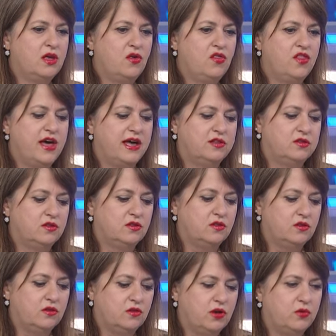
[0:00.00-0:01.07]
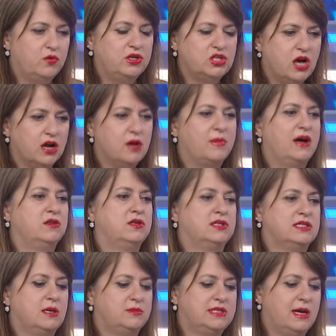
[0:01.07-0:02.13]
that, and we talk about this
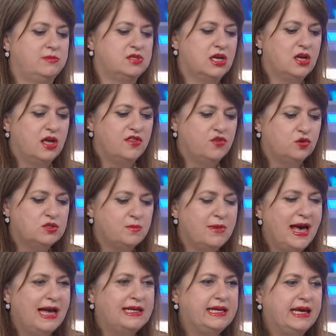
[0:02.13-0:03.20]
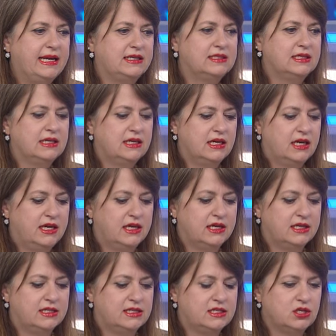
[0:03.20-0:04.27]
sometimes, whose mandate
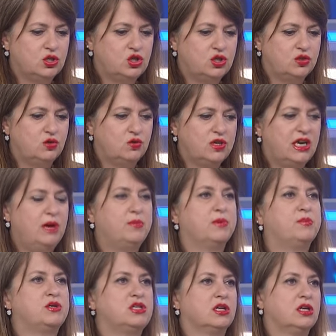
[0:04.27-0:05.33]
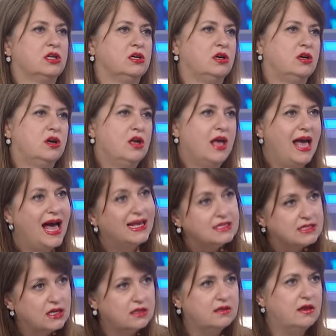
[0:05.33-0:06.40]
is to keep a particular
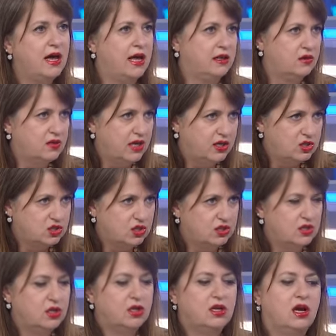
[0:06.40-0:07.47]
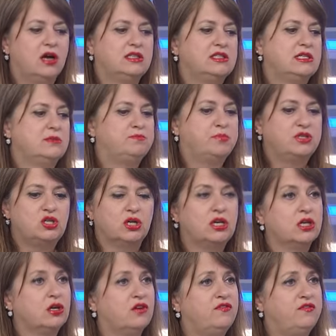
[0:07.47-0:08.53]
asset allocation a
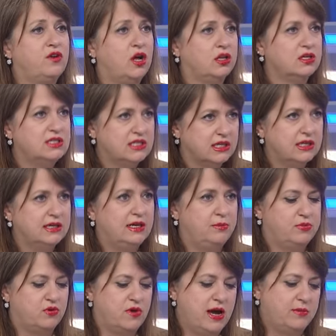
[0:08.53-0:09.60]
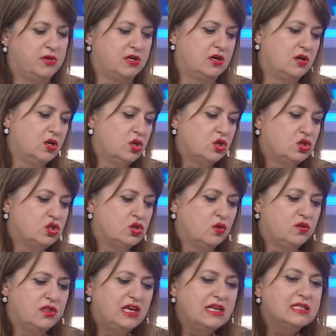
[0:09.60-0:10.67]
particular volatility parameter. So
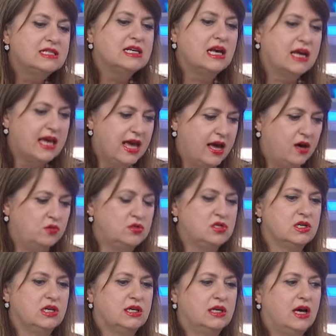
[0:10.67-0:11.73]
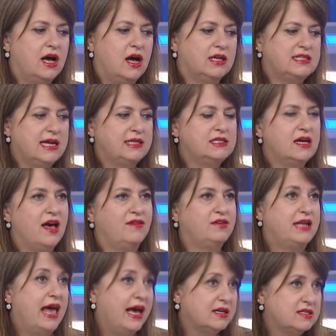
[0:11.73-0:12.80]
these accounts uh, tend to have
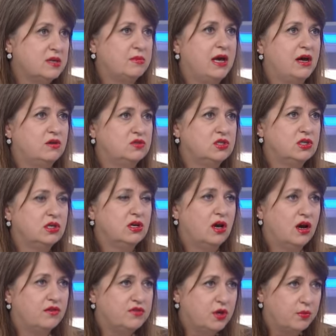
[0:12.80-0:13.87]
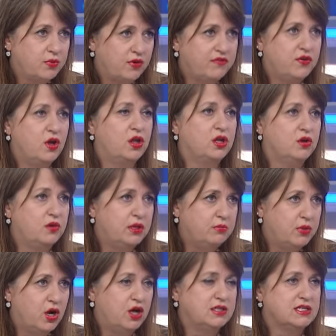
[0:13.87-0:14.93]
an X amount of their portfolio in
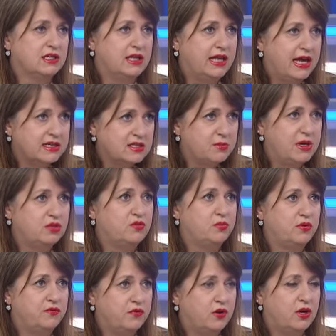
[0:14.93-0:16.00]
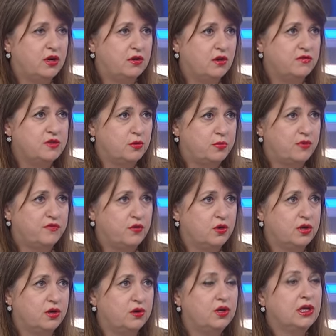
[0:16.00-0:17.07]
bonds and an X amount of, uh, of their
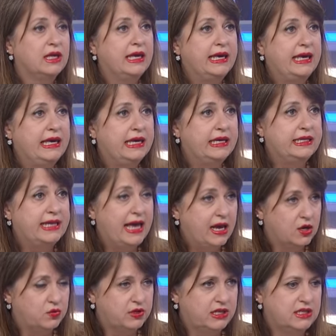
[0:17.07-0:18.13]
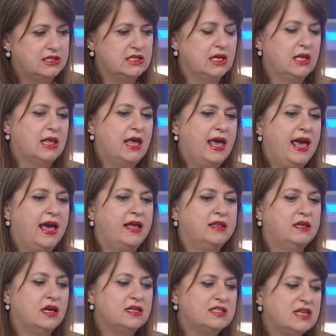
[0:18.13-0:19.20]
portfolio in equities.
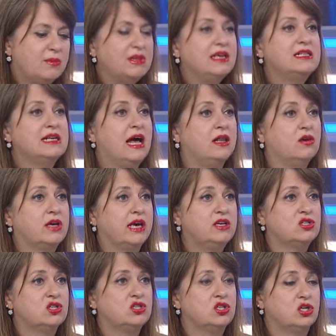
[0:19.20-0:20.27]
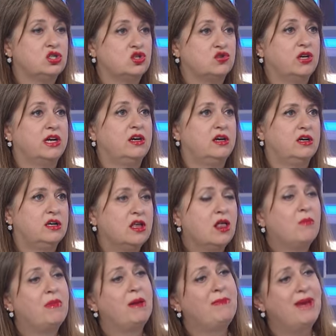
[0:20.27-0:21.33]
And some of these allocations are triggered
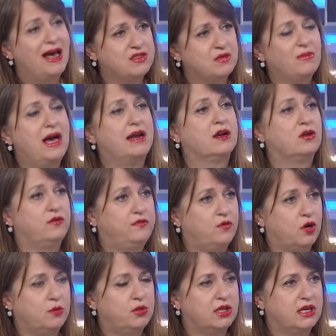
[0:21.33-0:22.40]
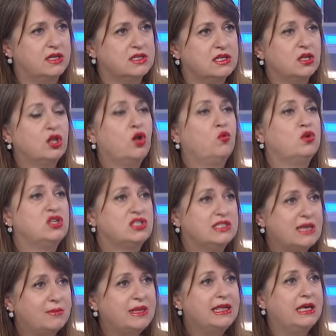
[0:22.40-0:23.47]
by mathematical formulas, which
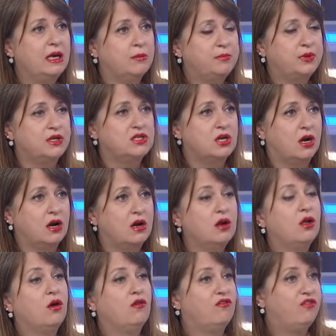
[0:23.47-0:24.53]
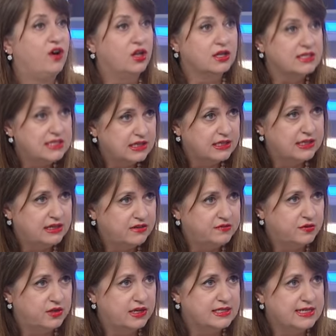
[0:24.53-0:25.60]
some of the inputs are volatility,
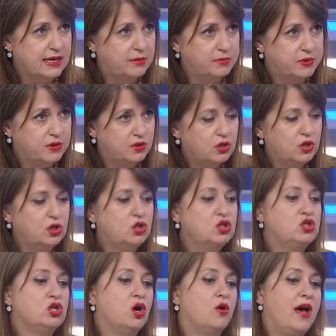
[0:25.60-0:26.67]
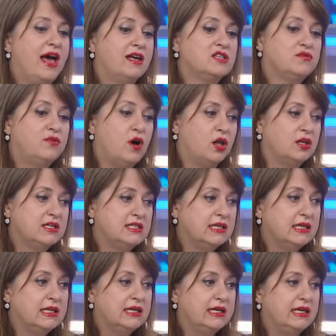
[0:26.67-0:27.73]
for example. Mm -hmm. So, as
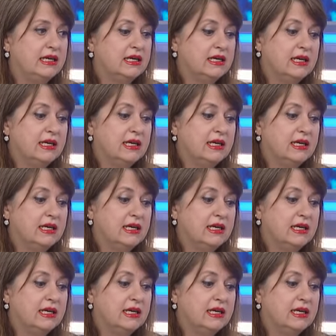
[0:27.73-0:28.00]
volatility